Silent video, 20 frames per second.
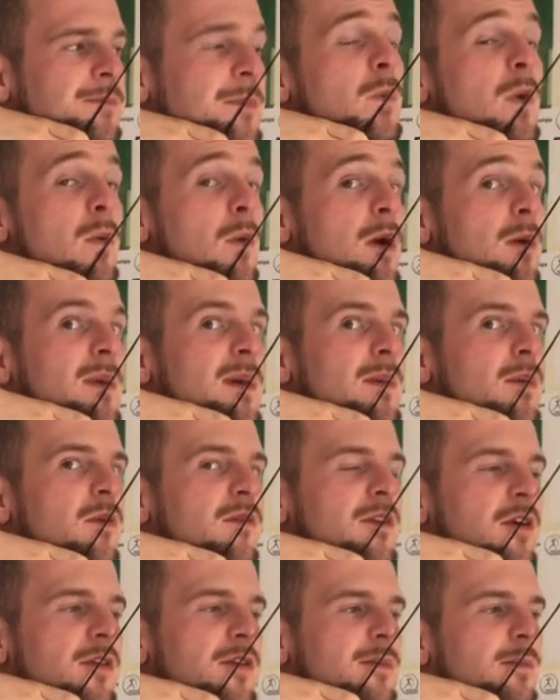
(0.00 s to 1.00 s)
We will be
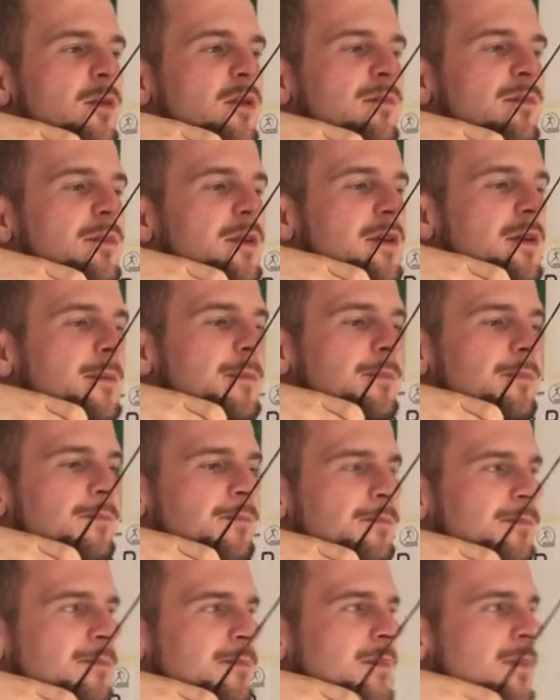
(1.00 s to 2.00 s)
moving on to movement,
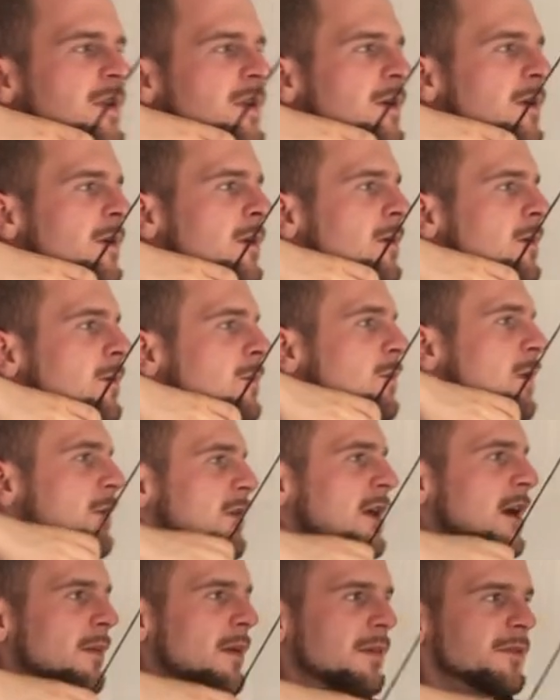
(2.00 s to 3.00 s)
where we
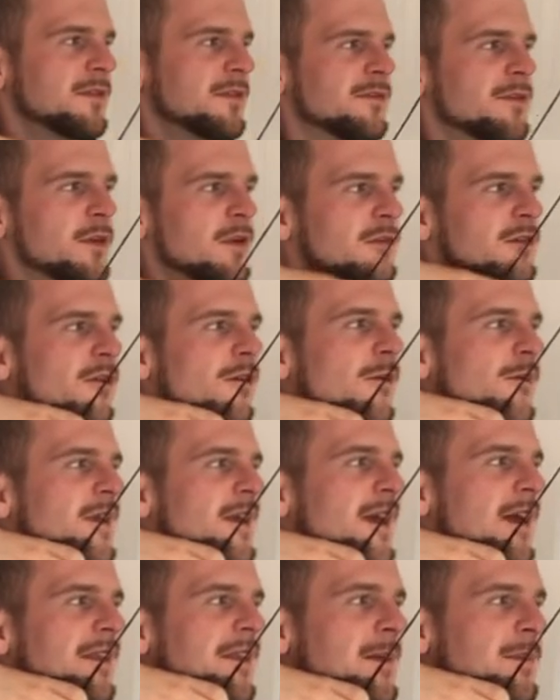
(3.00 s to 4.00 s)
come up to full draw, we
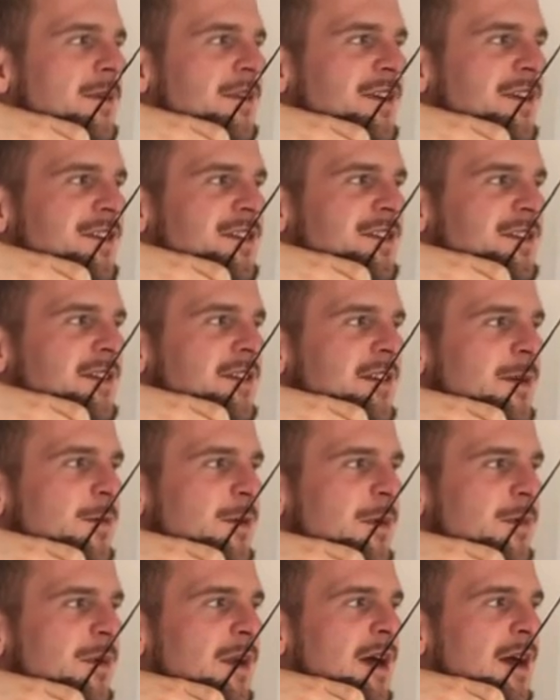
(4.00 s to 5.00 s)
get that position, and then
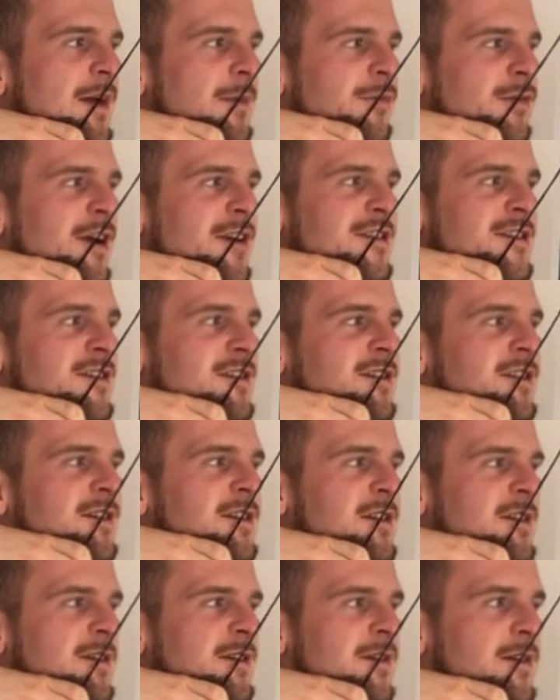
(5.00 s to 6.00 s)
we apply pressure.
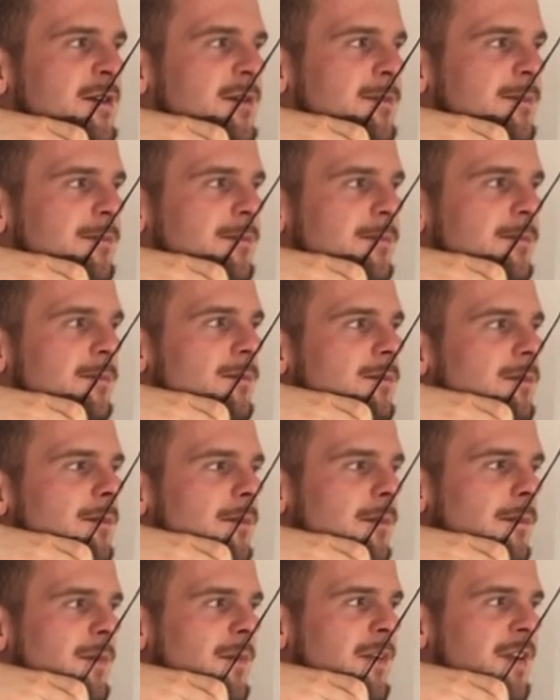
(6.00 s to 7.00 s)

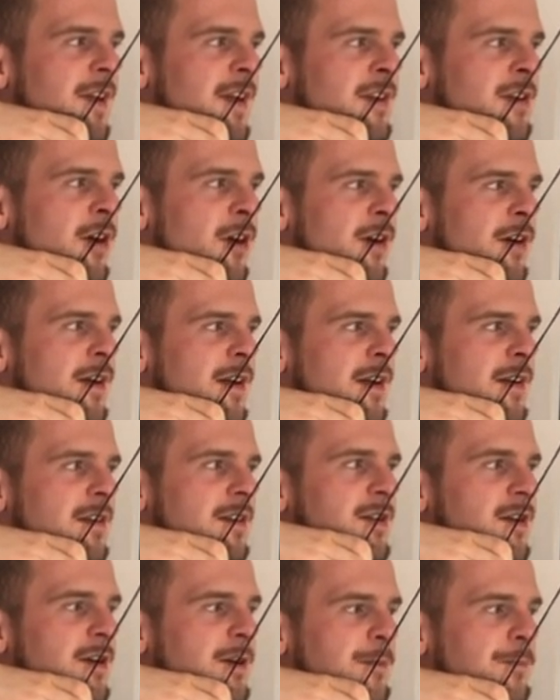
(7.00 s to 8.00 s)
Say down into
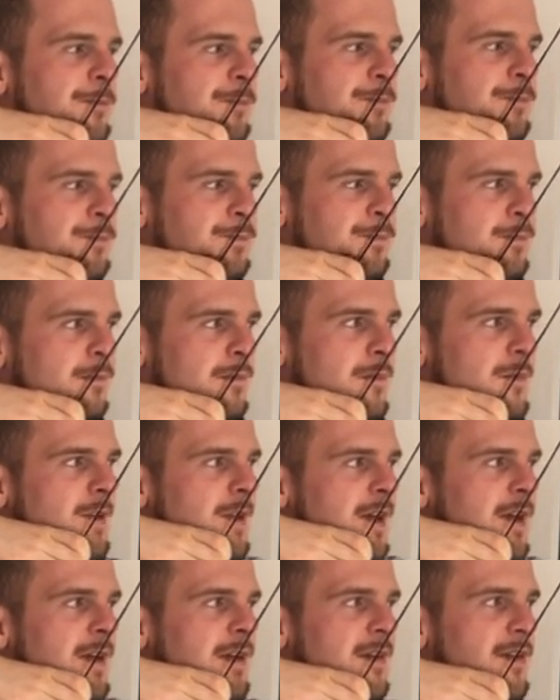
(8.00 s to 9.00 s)

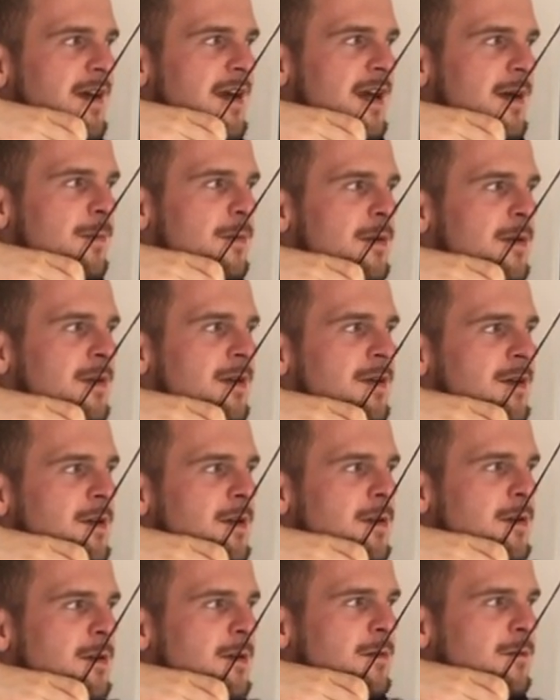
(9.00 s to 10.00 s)
the hip,
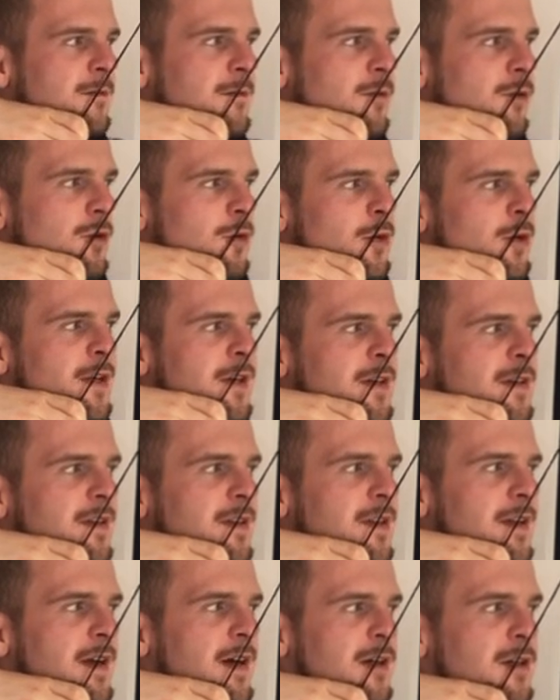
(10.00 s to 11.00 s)
forward into
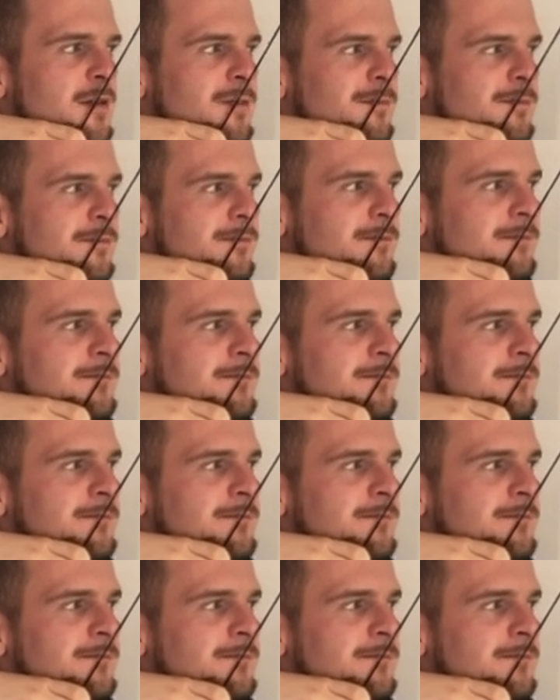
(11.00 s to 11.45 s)
the arm,